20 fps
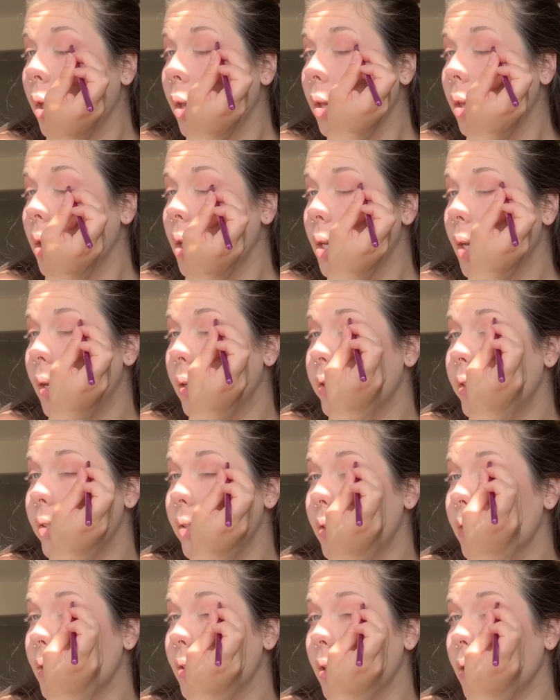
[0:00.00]
Yeah, so
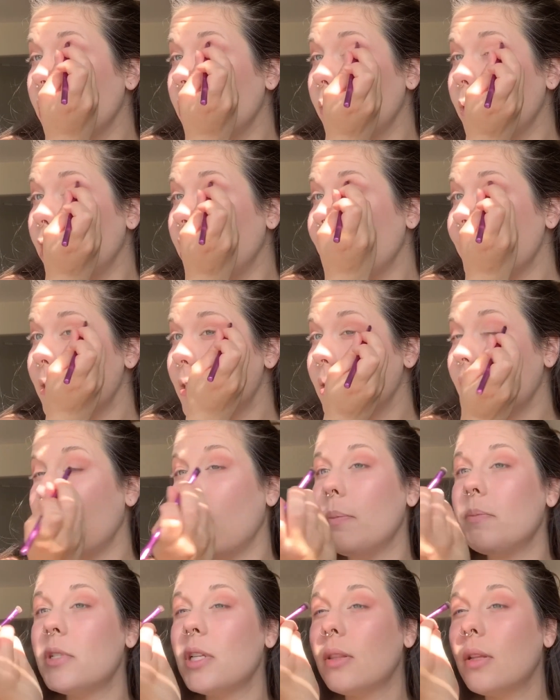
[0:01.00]
that's kind of why I
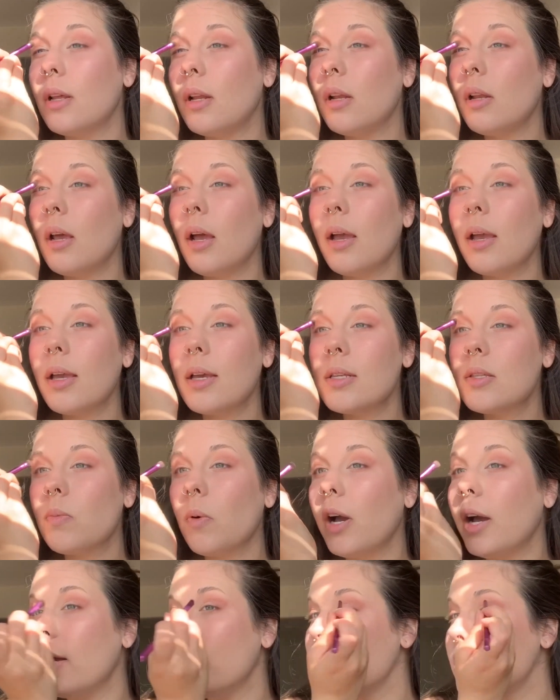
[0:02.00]
stopped, and then I guess
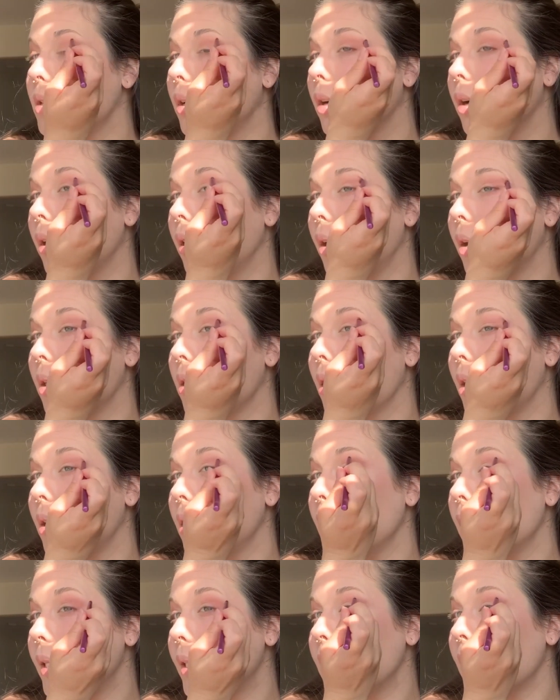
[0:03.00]
why I started it again is